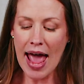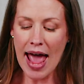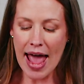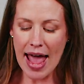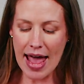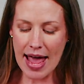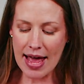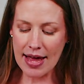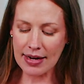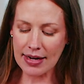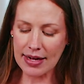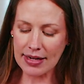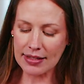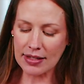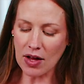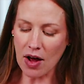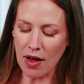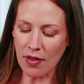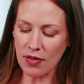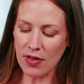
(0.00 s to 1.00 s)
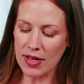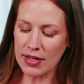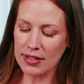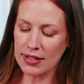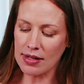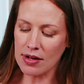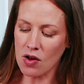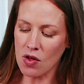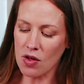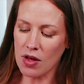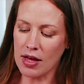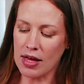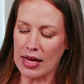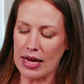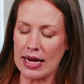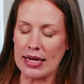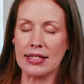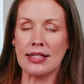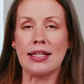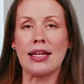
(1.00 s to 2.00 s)
and it's got this little
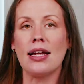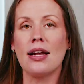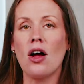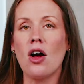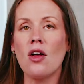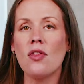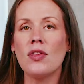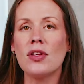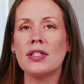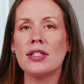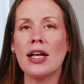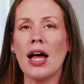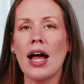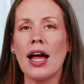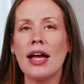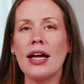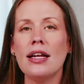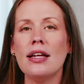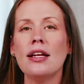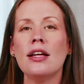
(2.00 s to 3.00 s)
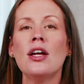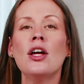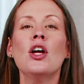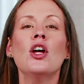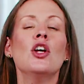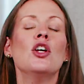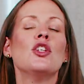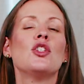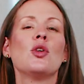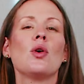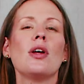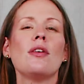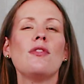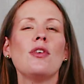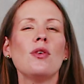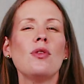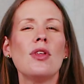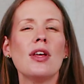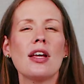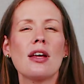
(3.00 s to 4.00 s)
gusset on the side. So if
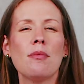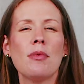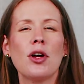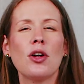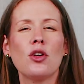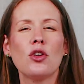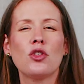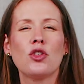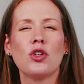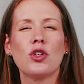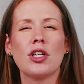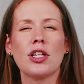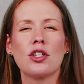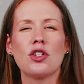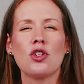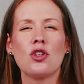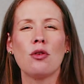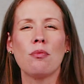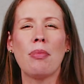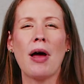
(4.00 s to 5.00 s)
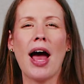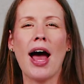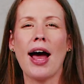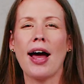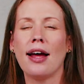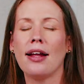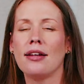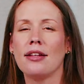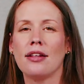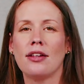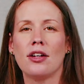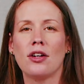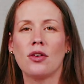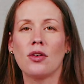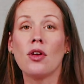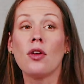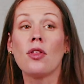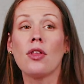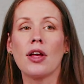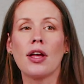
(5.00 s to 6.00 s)
you think about your traditional pad,
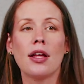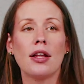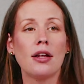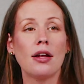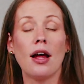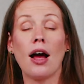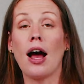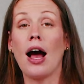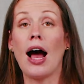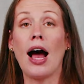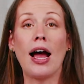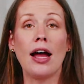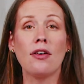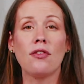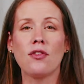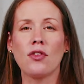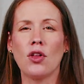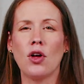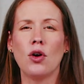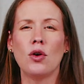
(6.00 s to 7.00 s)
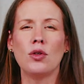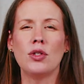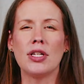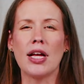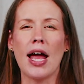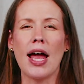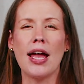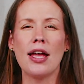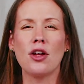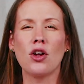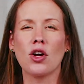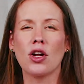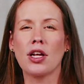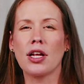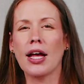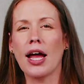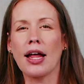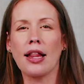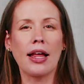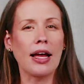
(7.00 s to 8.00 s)
you're thinking a high flow day, you're gonna
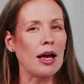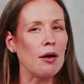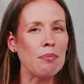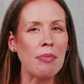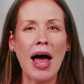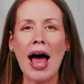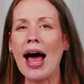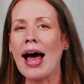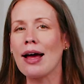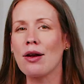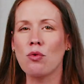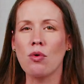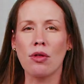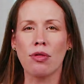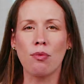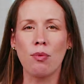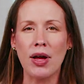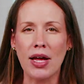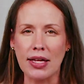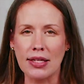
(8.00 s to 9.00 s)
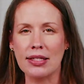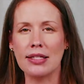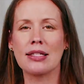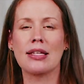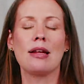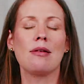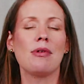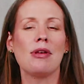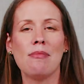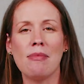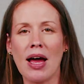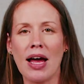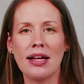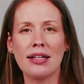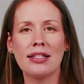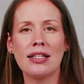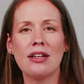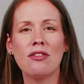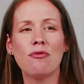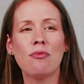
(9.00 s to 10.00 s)
get like a pad with wings, it's gonna be
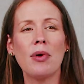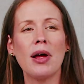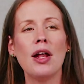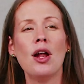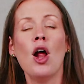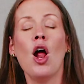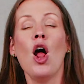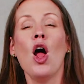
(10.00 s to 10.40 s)
massive. But